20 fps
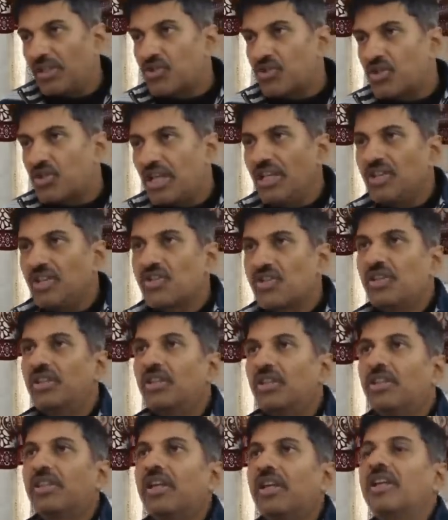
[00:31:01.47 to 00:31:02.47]
change the
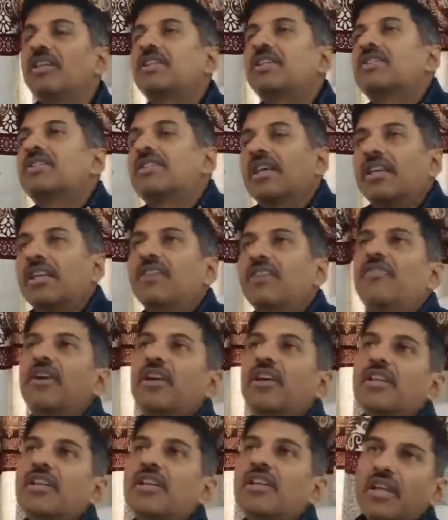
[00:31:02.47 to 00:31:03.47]
things
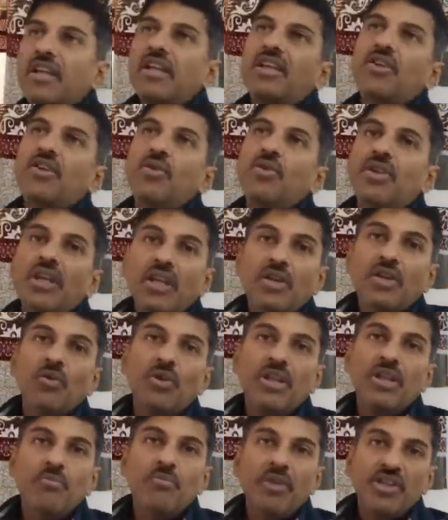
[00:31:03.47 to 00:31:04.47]
significance, like your daily
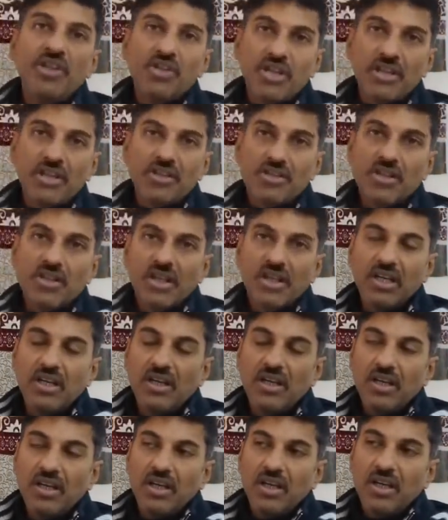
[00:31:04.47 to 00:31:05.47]
routine may change.
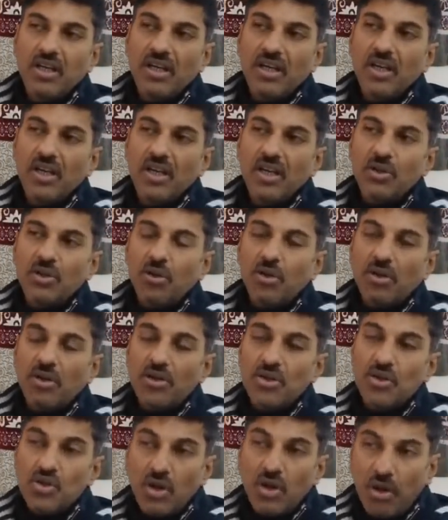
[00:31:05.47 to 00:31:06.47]
Your
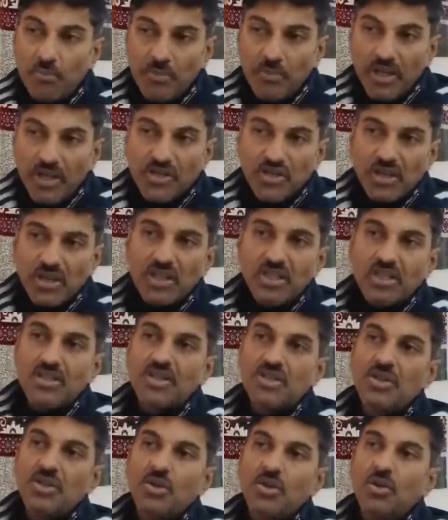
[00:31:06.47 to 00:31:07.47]
job may change.
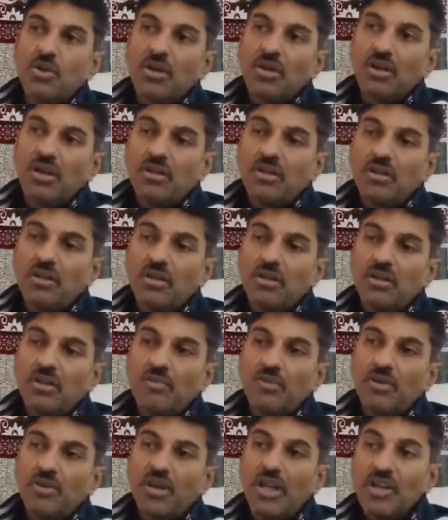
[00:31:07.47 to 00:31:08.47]
Your
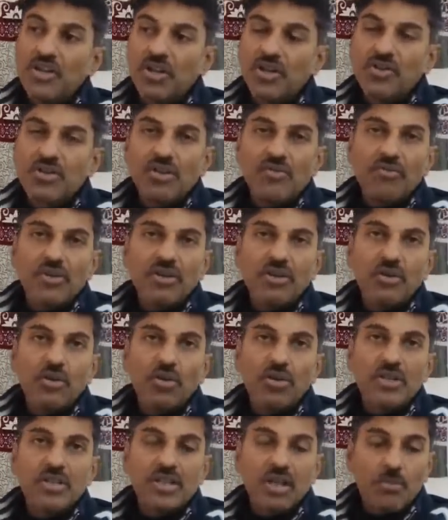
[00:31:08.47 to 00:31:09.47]
relationship with
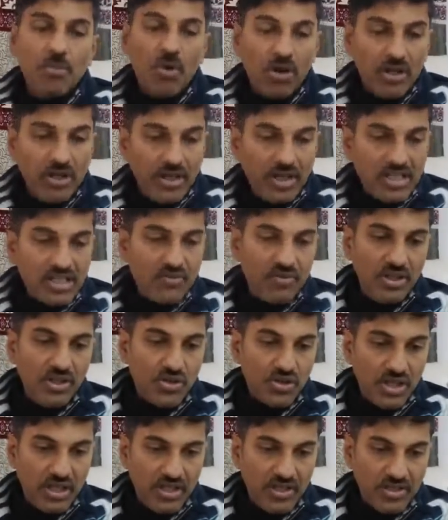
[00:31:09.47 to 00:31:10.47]
your subordinates will
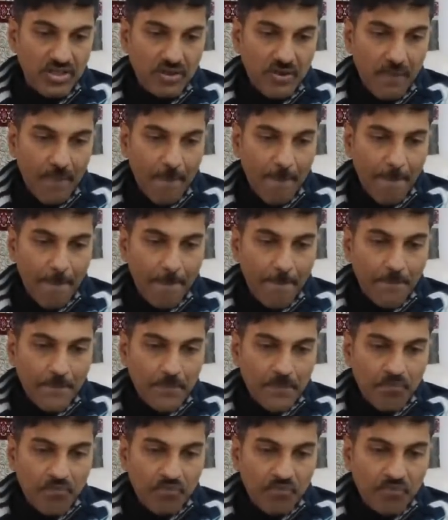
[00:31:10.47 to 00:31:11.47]
change.
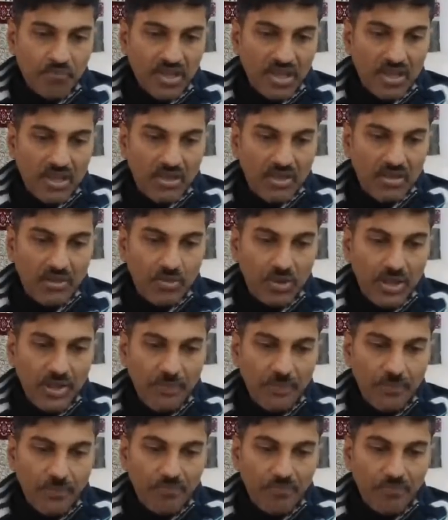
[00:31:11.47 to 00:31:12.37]
Right?